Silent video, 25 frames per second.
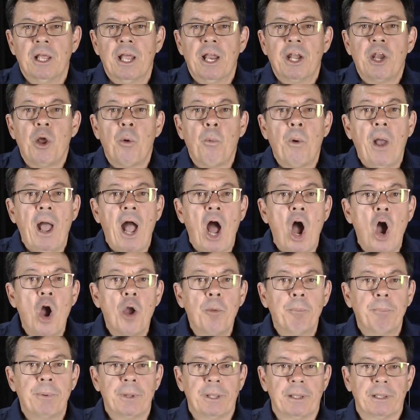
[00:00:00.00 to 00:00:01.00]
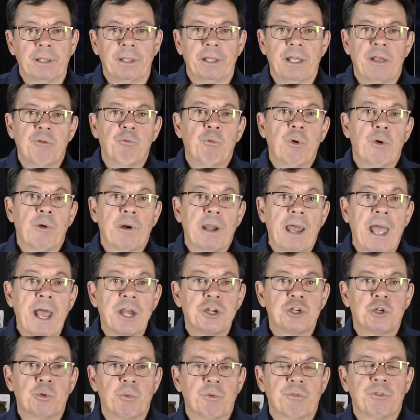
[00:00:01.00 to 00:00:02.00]
Now, we're hoping, if we're allowed
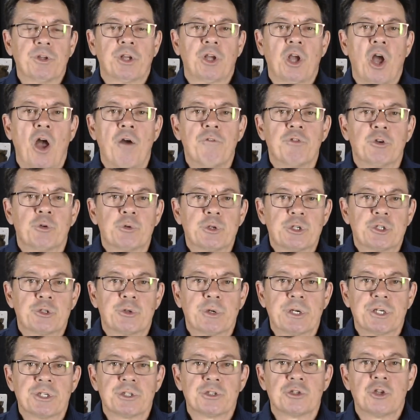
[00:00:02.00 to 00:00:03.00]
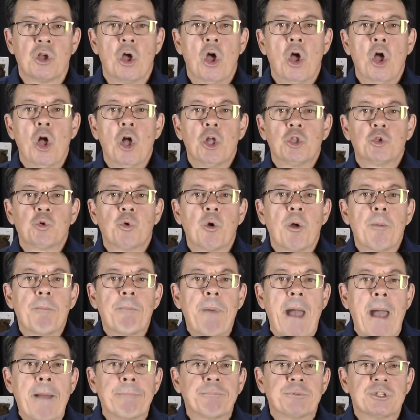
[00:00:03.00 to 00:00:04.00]
to with the COVID restrictions, to do a
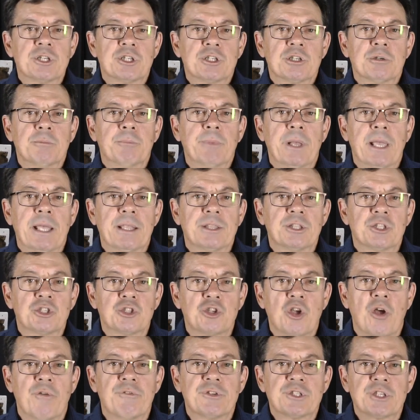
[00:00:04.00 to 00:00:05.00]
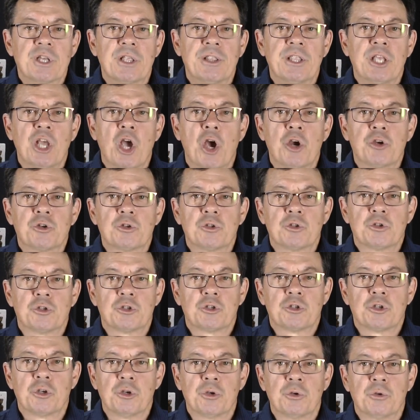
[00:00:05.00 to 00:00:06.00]
baptism in service in the ocean
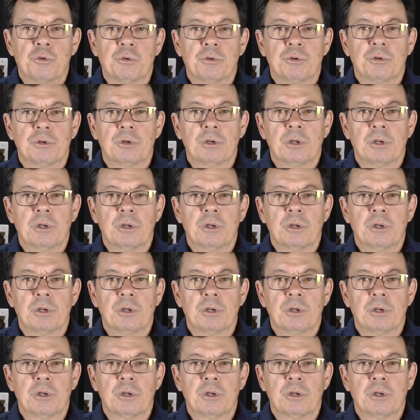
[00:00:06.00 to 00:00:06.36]
soon.